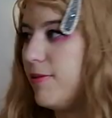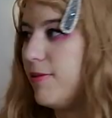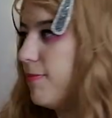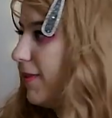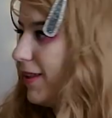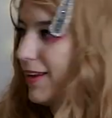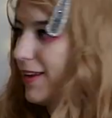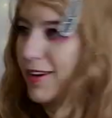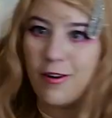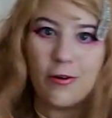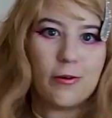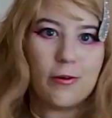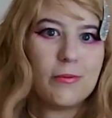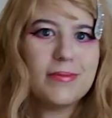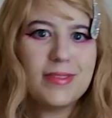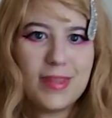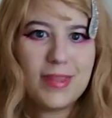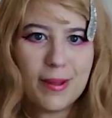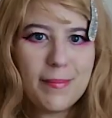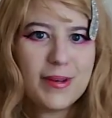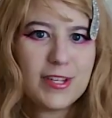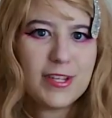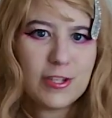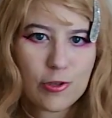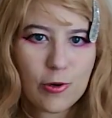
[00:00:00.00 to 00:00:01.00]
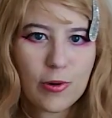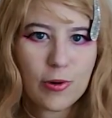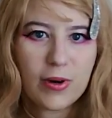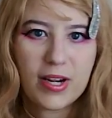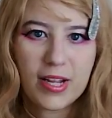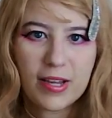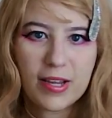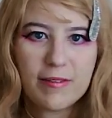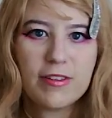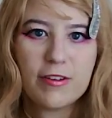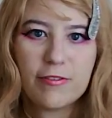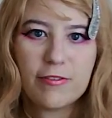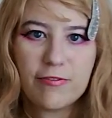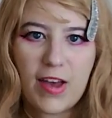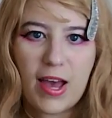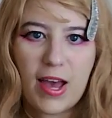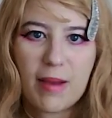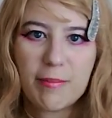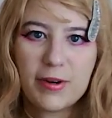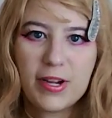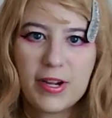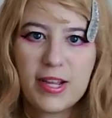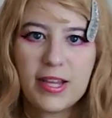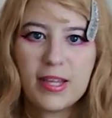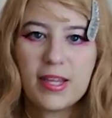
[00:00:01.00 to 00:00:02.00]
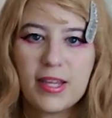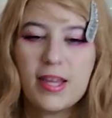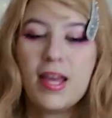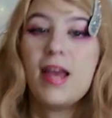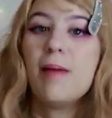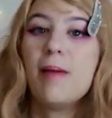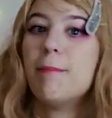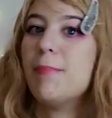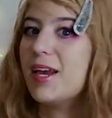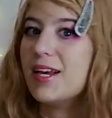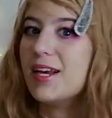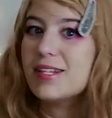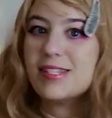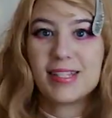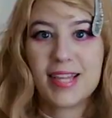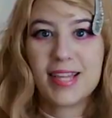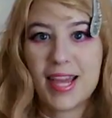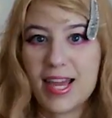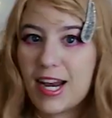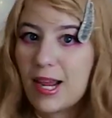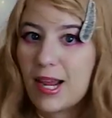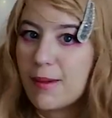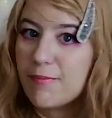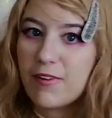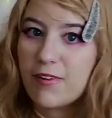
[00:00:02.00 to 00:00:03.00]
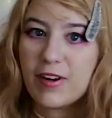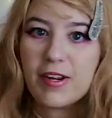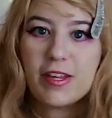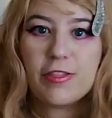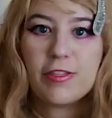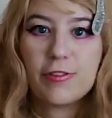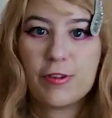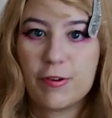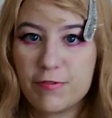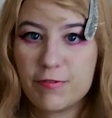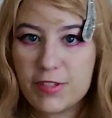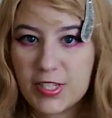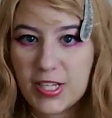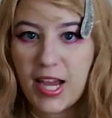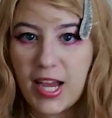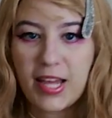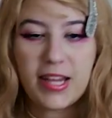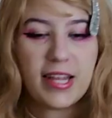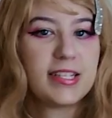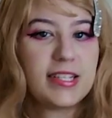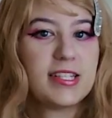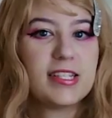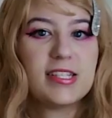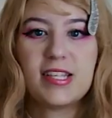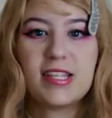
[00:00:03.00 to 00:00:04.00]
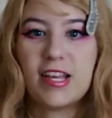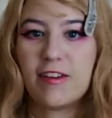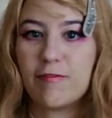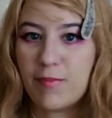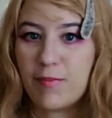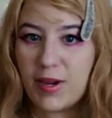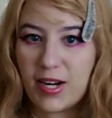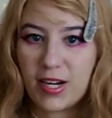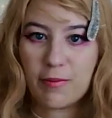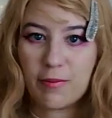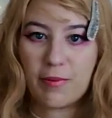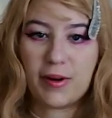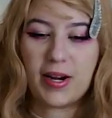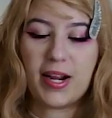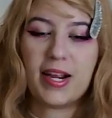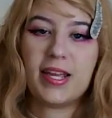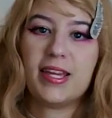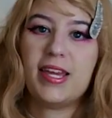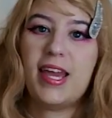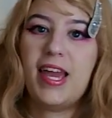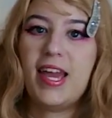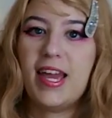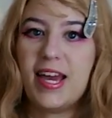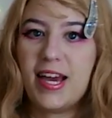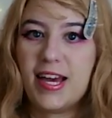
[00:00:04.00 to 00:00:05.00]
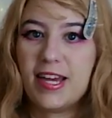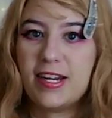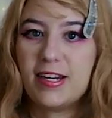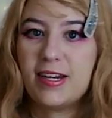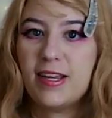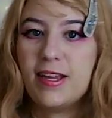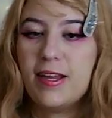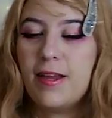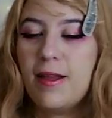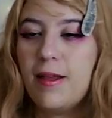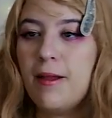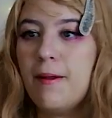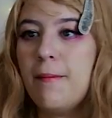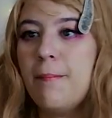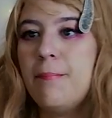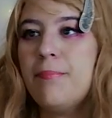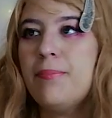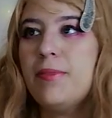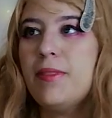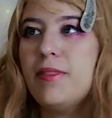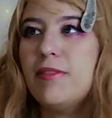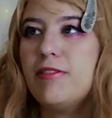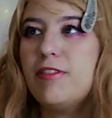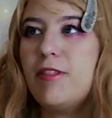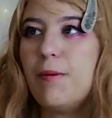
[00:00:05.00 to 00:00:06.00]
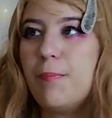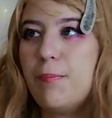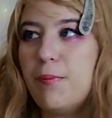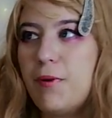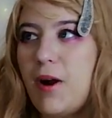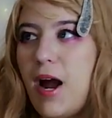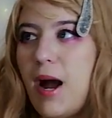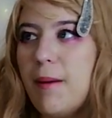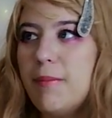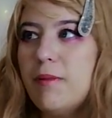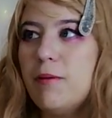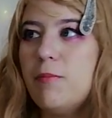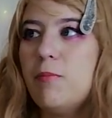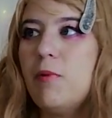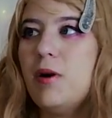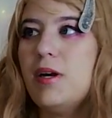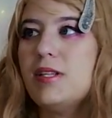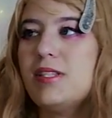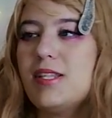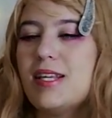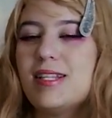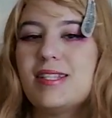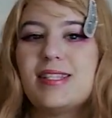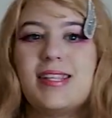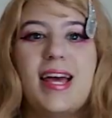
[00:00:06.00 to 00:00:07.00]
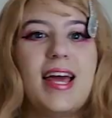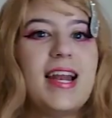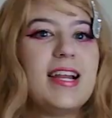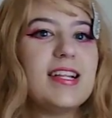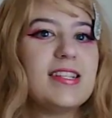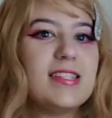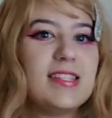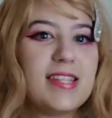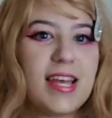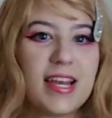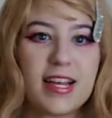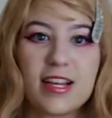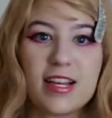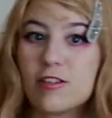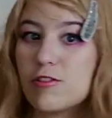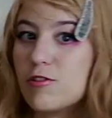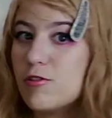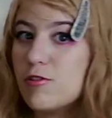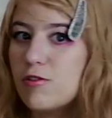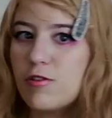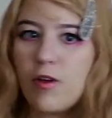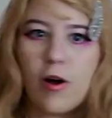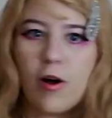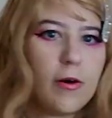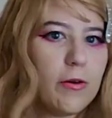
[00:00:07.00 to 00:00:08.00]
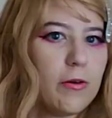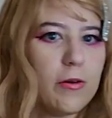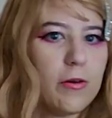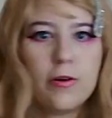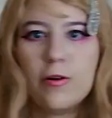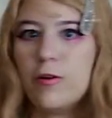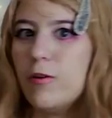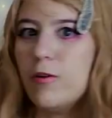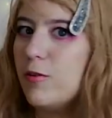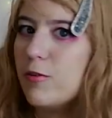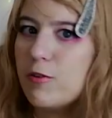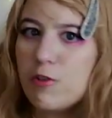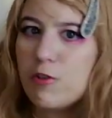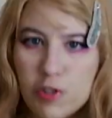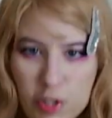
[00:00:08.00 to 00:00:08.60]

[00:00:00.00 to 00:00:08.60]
you know, the majority of the fabric, because again, I'm very thrifty. I like to save money where I can. The problem is that it's like so